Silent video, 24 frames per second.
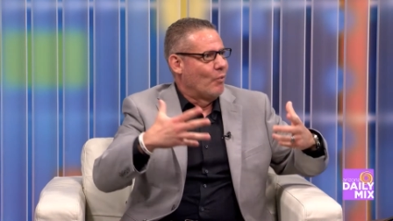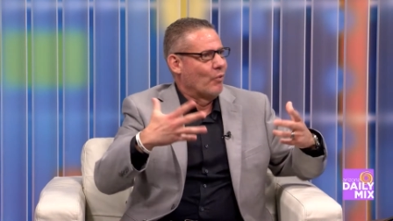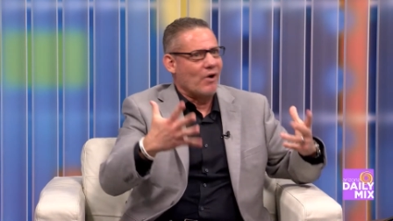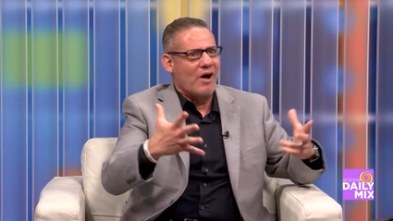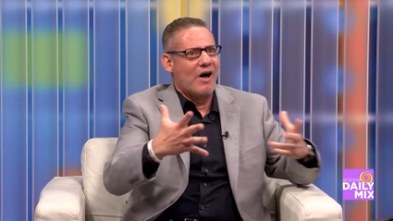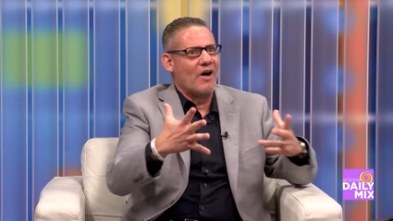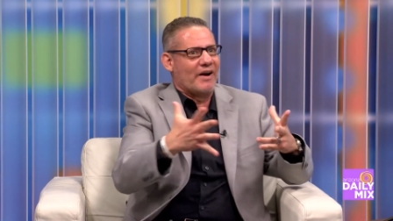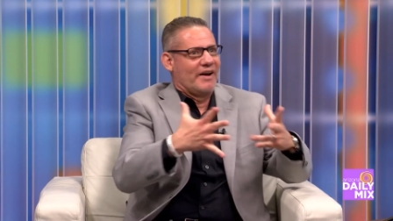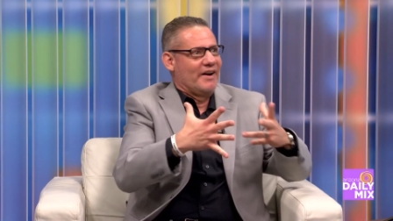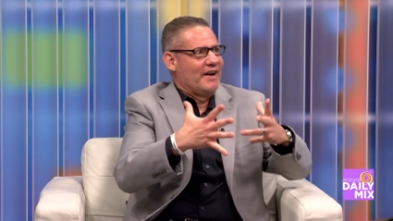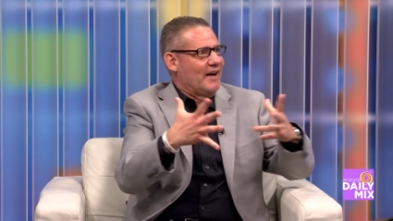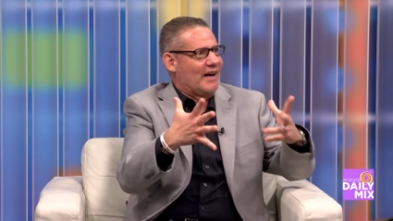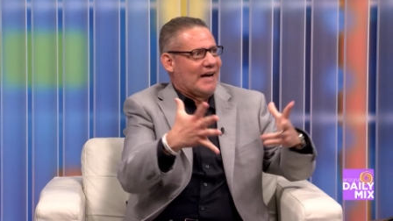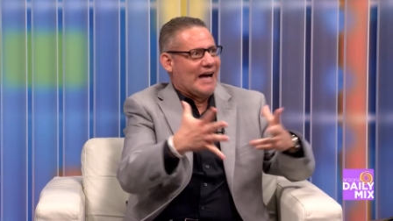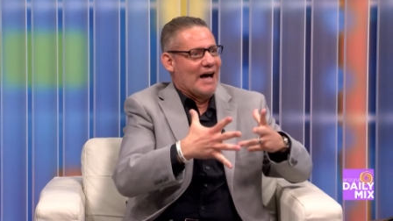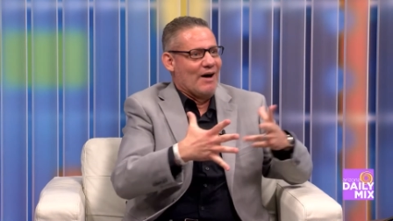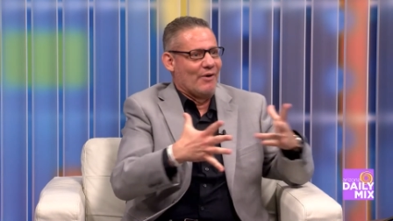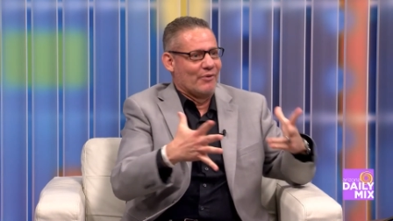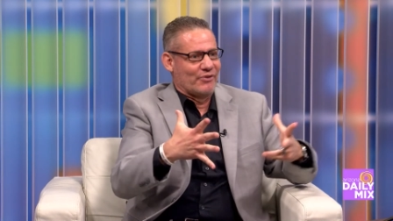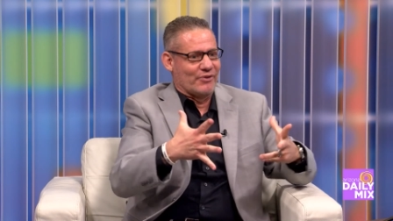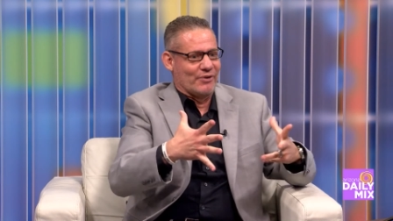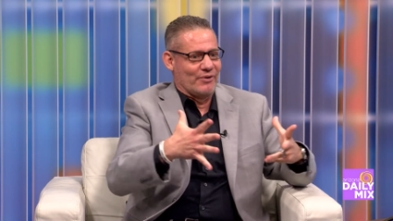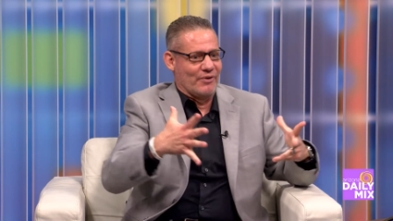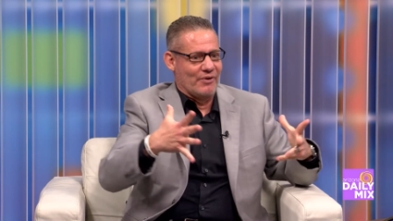We're all going to
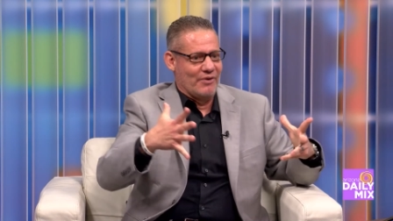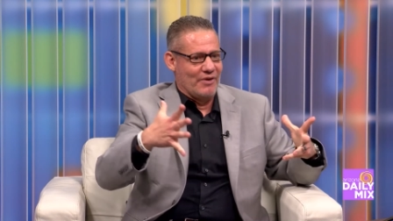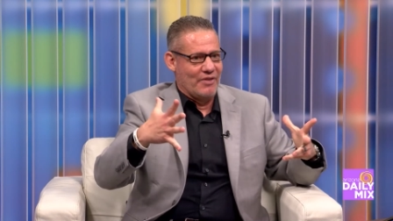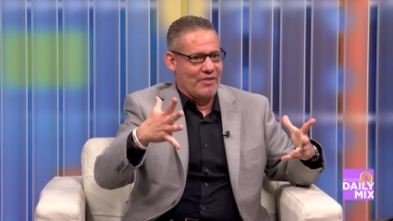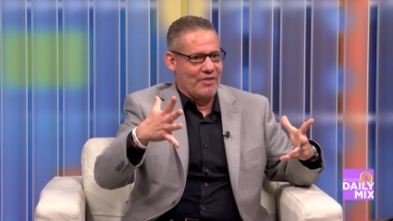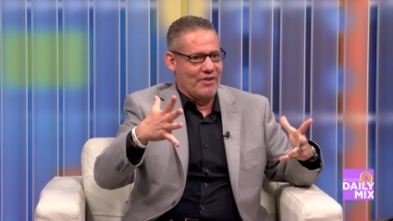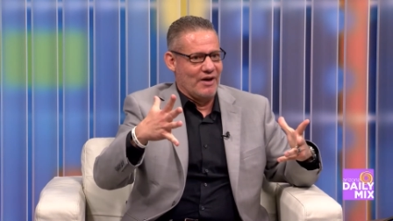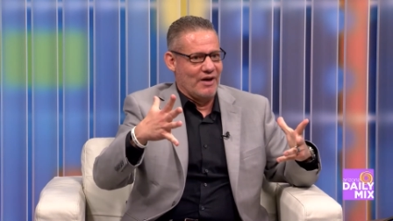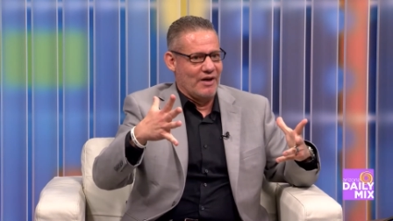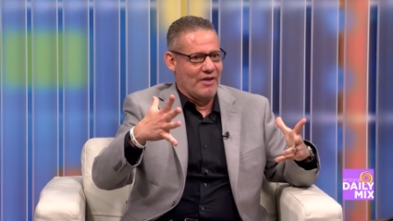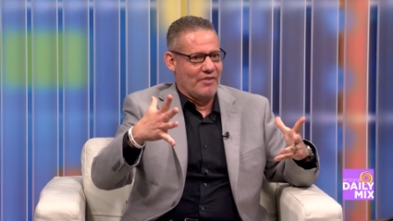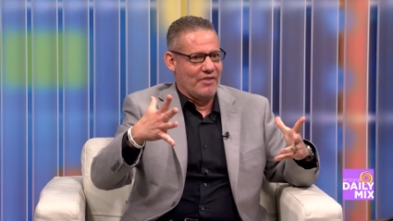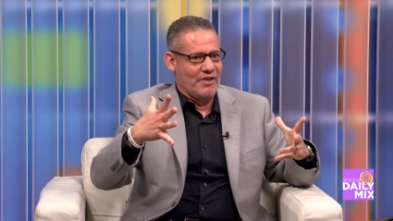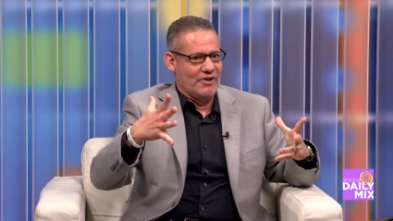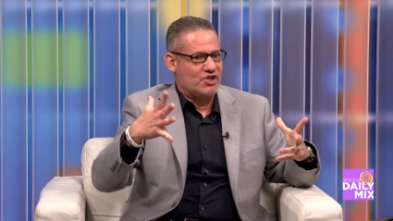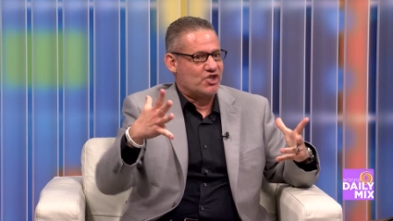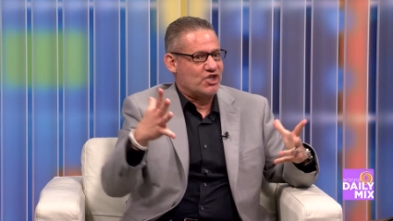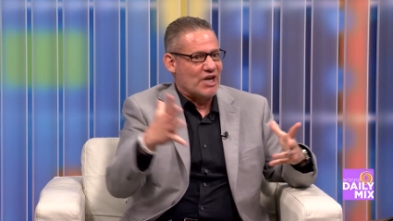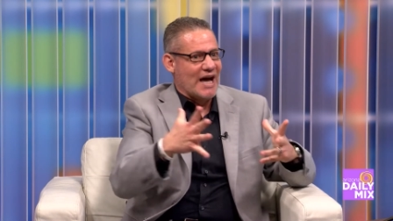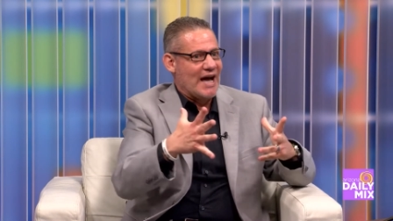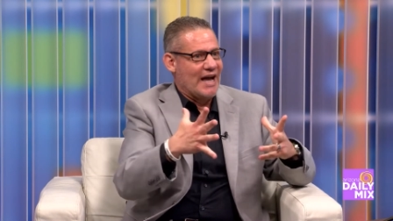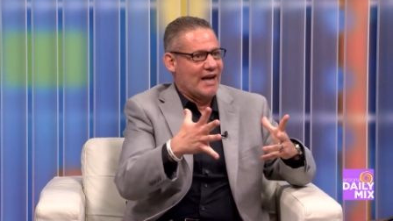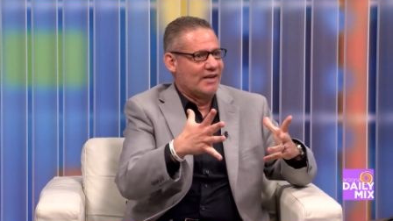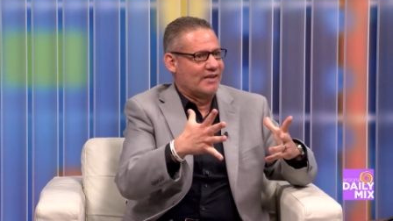encounter the,
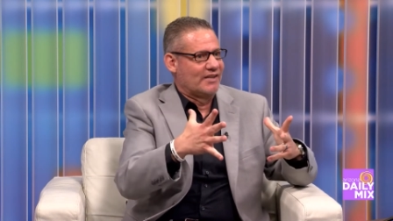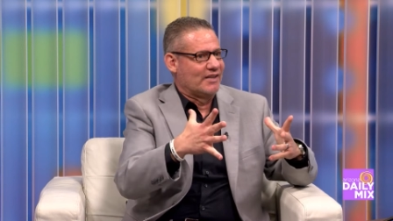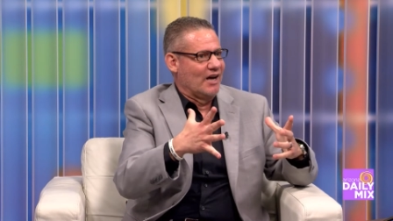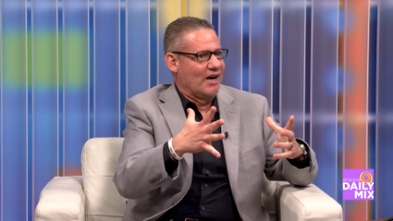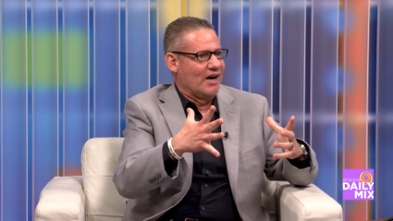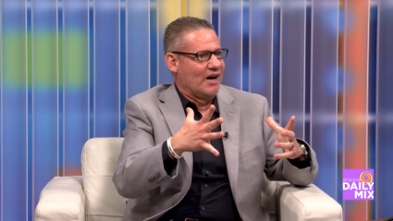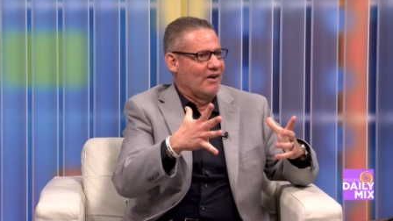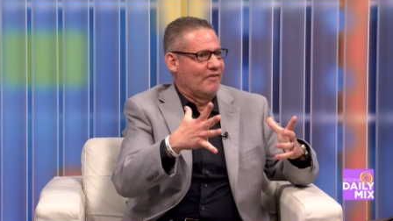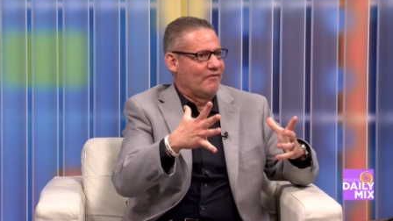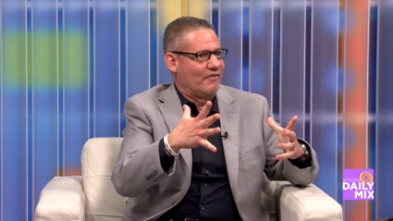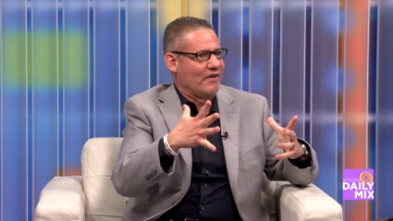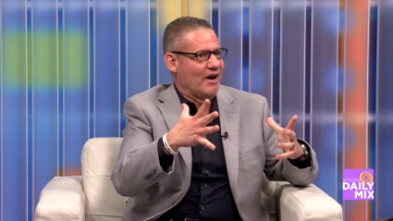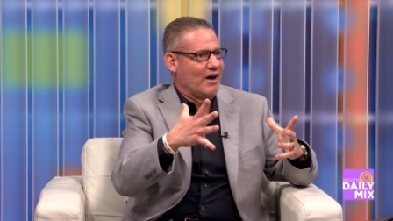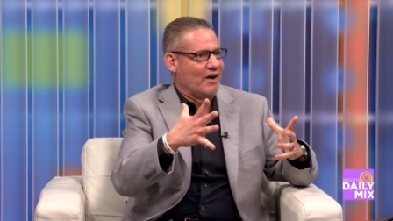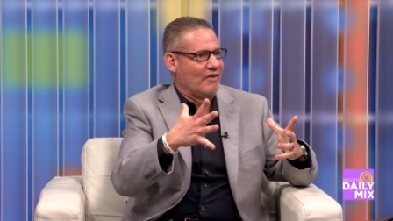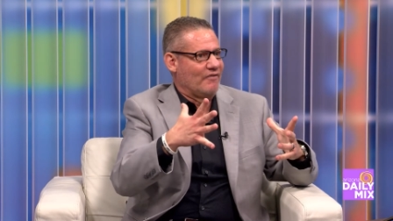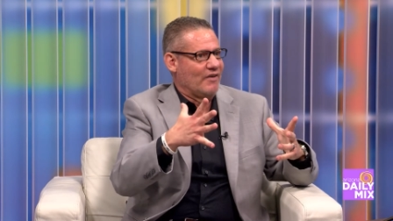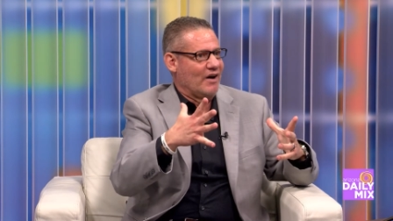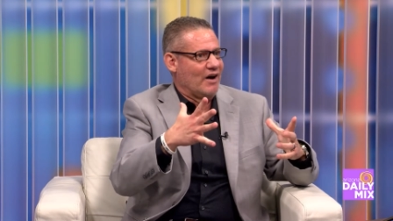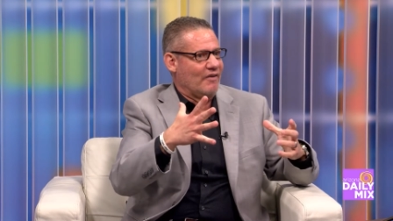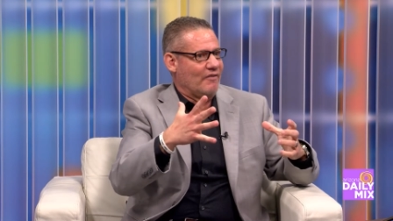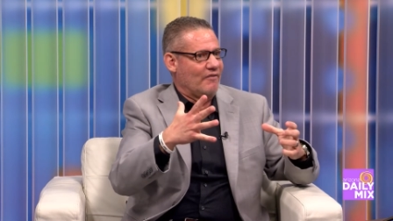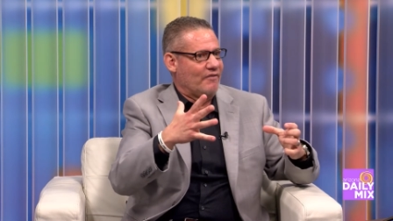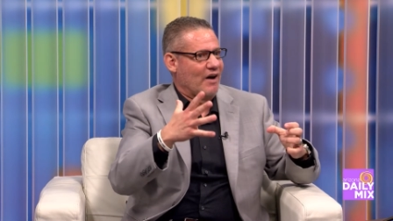the giant of,
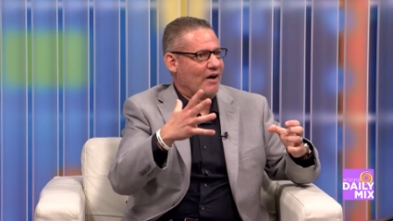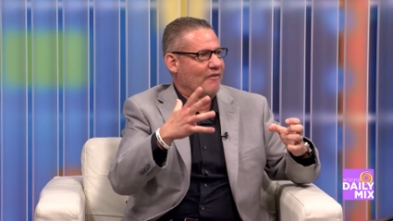of,